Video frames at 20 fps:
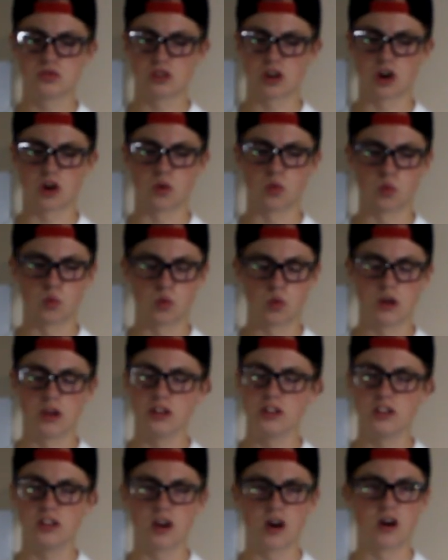are
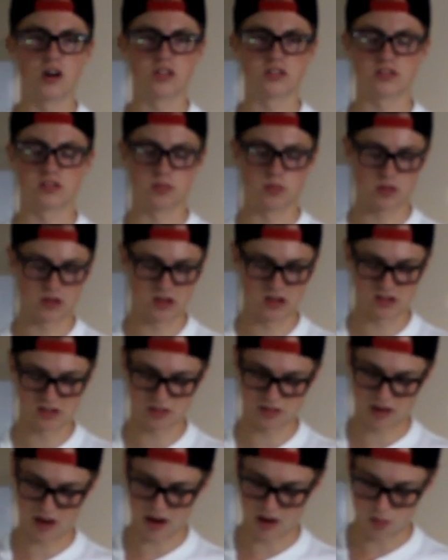really awesome because
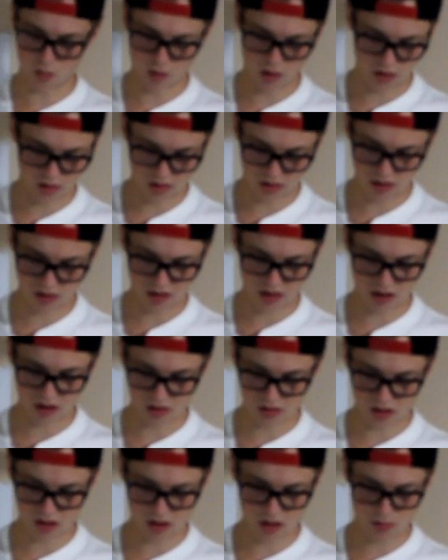of how well they
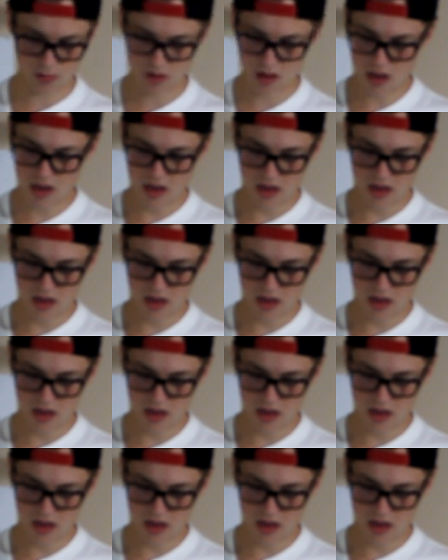held up.